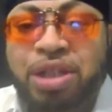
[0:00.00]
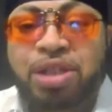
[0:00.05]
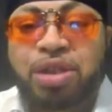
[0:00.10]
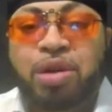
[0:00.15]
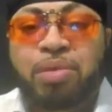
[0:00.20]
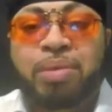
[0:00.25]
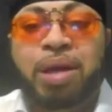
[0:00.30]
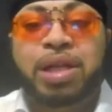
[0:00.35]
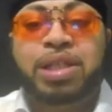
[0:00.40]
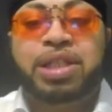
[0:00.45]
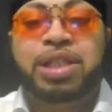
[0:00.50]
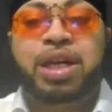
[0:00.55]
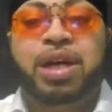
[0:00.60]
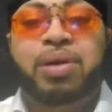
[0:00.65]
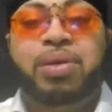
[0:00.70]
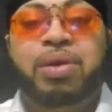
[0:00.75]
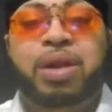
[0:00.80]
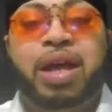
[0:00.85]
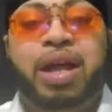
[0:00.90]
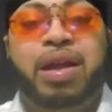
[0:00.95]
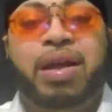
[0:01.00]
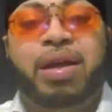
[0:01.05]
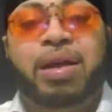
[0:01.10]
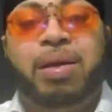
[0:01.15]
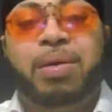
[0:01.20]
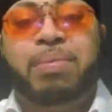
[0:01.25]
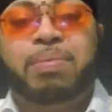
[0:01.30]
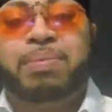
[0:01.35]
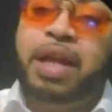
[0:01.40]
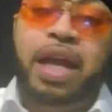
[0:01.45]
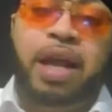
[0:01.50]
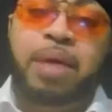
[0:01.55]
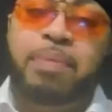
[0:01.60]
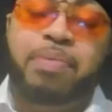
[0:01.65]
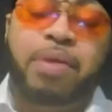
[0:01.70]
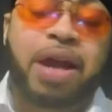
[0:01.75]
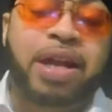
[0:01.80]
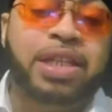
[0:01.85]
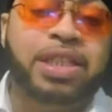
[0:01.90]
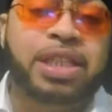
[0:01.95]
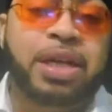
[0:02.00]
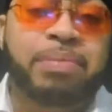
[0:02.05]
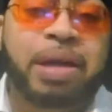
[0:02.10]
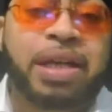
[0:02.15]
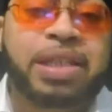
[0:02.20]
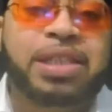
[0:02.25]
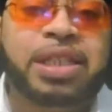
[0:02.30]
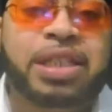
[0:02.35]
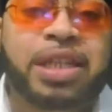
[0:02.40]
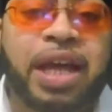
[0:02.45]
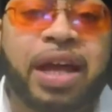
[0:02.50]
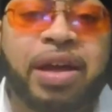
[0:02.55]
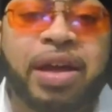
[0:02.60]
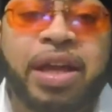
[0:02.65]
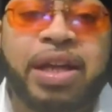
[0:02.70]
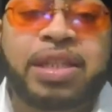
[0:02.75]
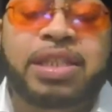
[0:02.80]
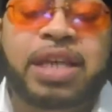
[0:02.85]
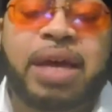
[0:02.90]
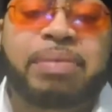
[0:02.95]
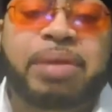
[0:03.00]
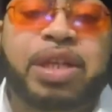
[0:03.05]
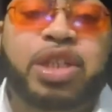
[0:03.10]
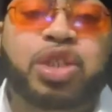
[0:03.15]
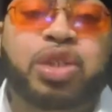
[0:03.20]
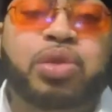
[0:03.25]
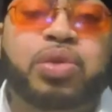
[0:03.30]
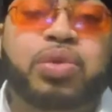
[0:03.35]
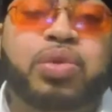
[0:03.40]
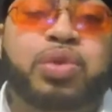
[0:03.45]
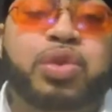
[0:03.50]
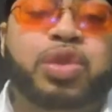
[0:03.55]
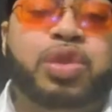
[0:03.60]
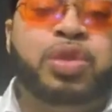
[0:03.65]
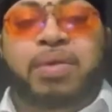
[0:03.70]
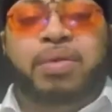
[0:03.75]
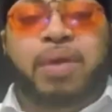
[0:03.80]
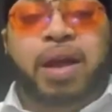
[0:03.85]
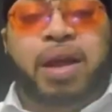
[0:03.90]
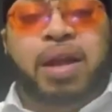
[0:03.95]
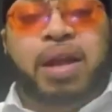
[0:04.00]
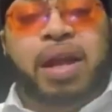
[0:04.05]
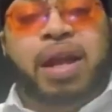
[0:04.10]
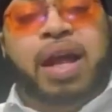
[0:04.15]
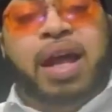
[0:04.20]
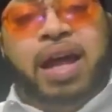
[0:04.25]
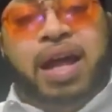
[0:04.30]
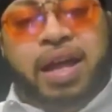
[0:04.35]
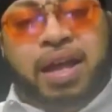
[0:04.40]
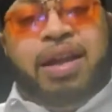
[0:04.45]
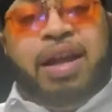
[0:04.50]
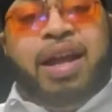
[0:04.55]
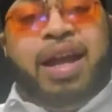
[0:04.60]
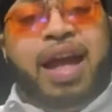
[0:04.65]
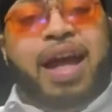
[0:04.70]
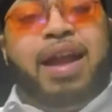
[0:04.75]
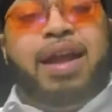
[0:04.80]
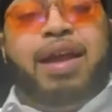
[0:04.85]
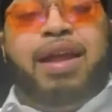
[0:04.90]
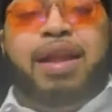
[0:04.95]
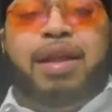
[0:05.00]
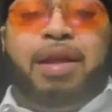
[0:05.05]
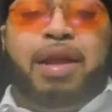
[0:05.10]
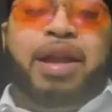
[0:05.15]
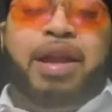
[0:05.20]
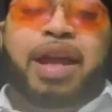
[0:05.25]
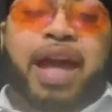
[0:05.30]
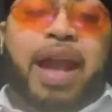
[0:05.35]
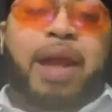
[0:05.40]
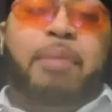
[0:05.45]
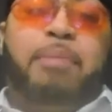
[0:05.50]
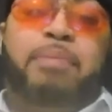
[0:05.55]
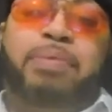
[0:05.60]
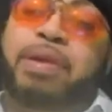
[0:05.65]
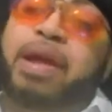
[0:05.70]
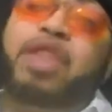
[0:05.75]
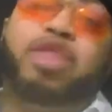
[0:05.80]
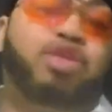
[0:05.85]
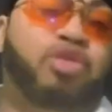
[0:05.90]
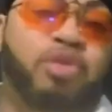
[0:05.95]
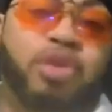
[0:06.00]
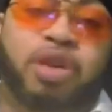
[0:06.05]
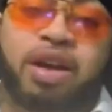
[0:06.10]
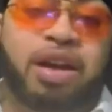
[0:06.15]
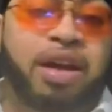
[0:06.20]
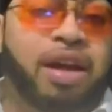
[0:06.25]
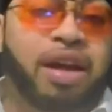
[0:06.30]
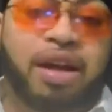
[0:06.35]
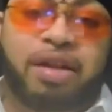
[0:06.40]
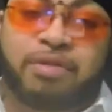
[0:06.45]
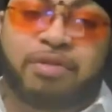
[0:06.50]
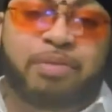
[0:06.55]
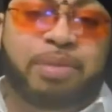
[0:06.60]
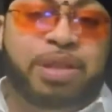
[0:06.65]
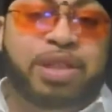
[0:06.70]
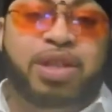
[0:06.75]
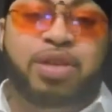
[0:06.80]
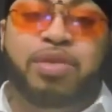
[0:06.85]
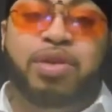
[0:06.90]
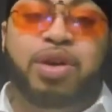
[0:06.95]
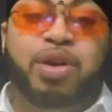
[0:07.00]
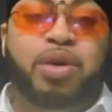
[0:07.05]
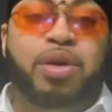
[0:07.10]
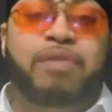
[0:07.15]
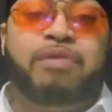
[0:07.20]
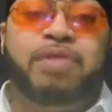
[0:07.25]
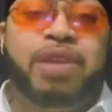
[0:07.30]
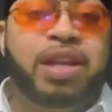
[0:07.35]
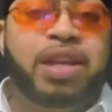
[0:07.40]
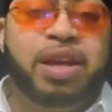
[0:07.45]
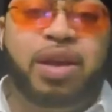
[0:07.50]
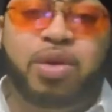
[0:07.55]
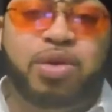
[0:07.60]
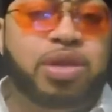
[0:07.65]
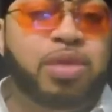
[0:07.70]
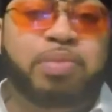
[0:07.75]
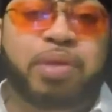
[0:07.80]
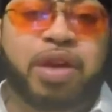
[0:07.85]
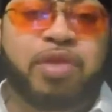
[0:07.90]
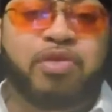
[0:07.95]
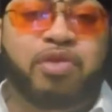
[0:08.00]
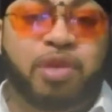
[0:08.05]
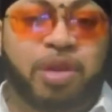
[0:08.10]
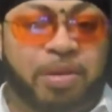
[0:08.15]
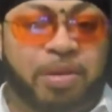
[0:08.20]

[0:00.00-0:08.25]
shit on my channel that um they could probably shut my shit down anytime they choose. Right? They got they got a they got a plethora of material and videos to pick from.